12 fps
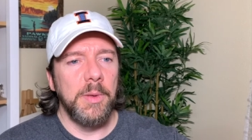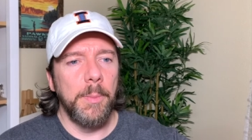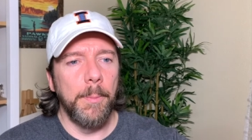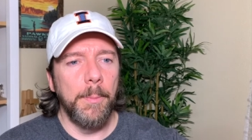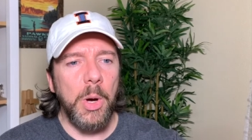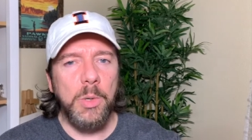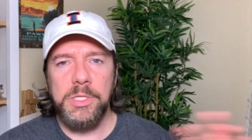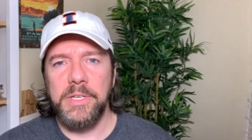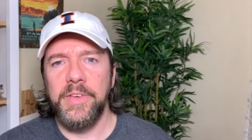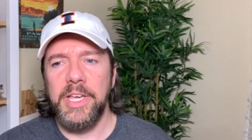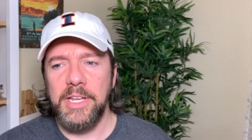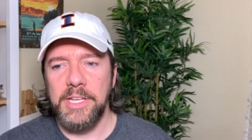most
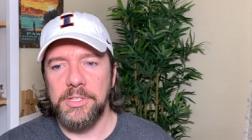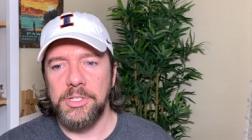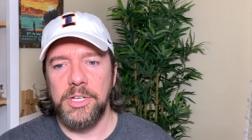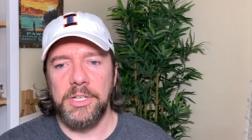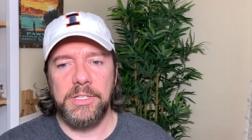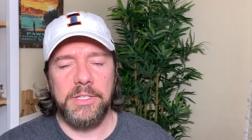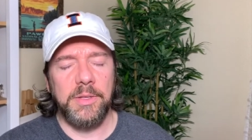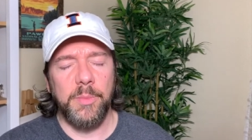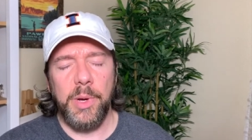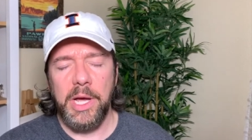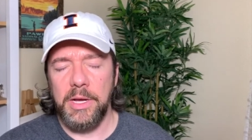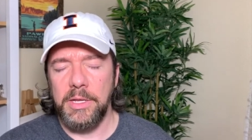of it is just
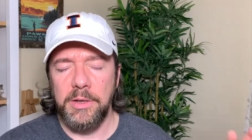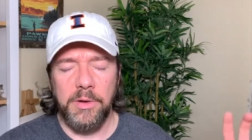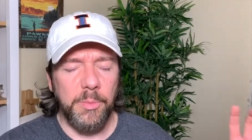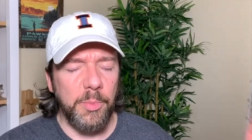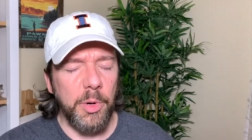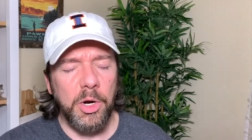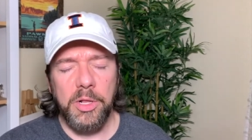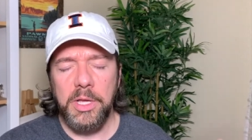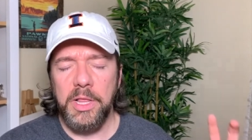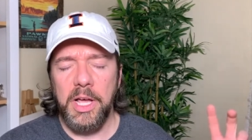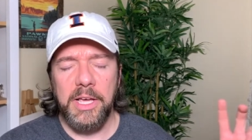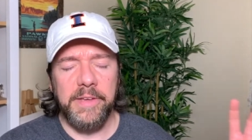by, you know, early
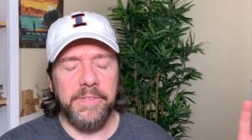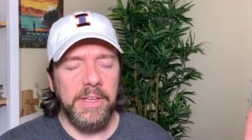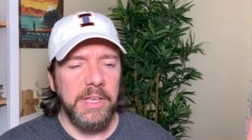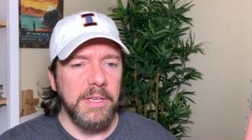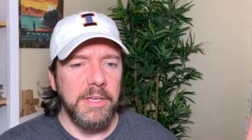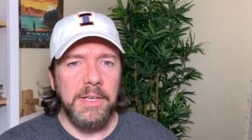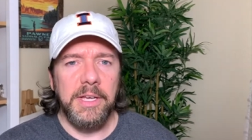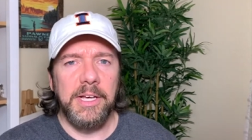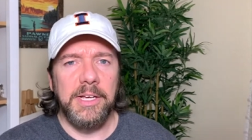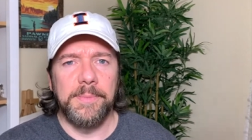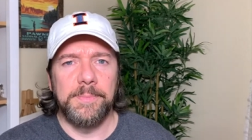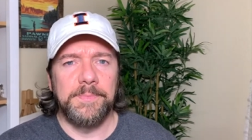life,
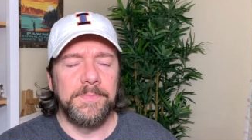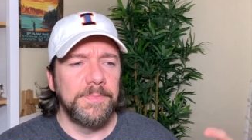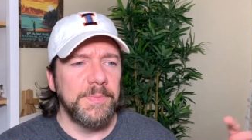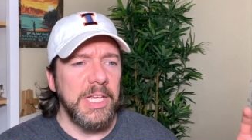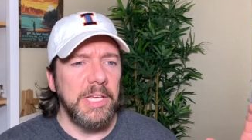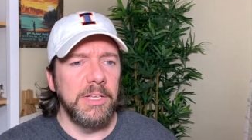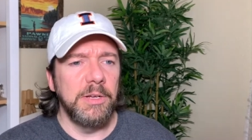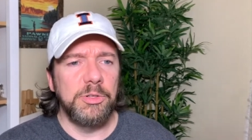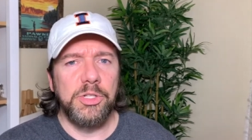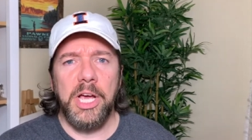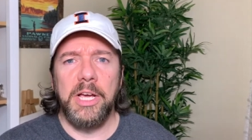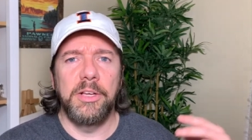you know,
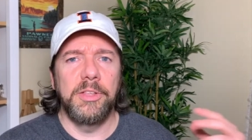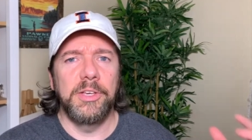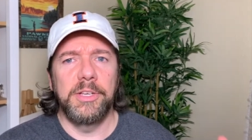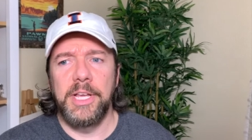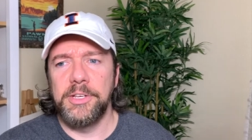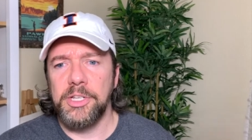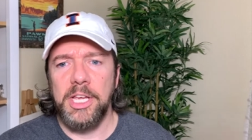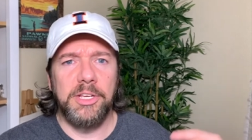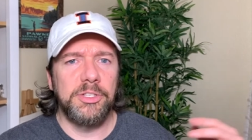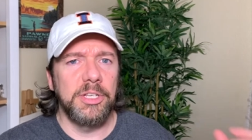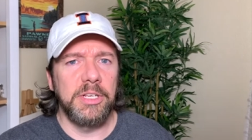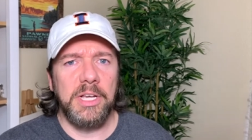childhood,
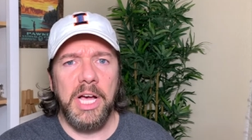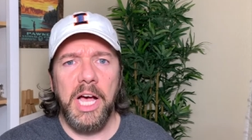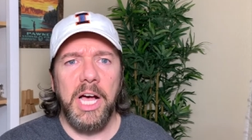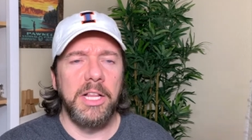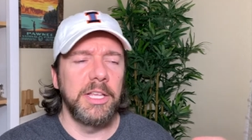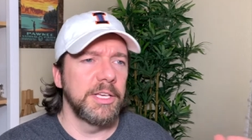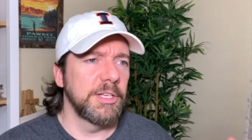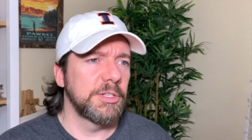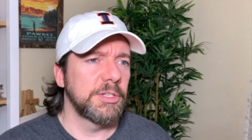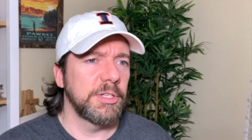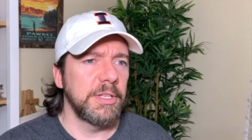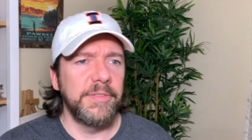education,
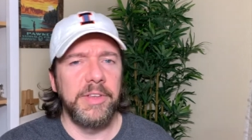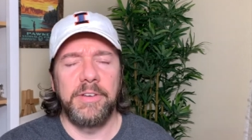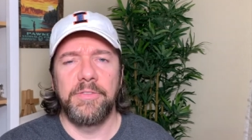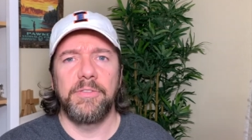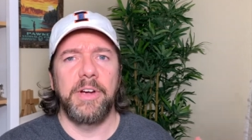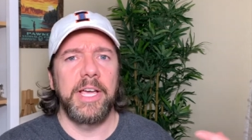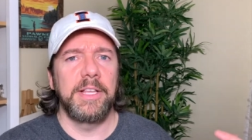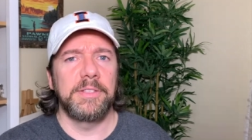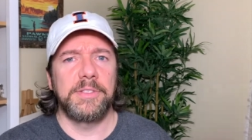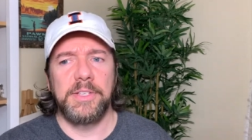college, living in France.